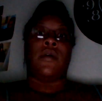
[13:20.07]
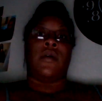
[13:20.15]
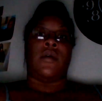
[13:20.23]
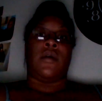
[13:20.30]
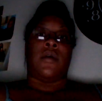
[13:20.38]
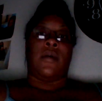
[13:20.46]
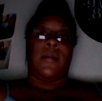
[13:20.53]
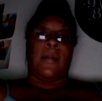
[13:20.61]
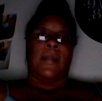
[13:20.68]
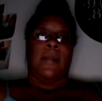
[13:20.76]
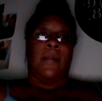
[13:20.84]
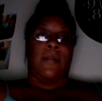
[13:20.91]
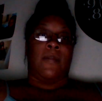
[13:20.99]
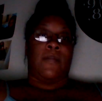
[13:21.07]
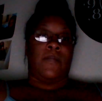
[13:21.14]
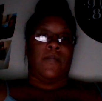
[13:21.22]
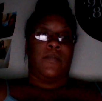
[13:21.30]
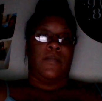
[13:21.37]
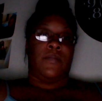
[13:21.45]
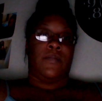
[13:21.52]

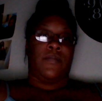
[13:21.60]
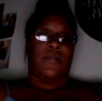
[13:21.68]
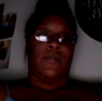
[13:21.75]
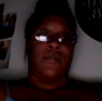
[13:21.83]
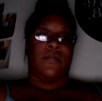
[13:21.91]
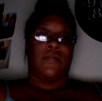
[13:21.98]
No one is speaking in this clip.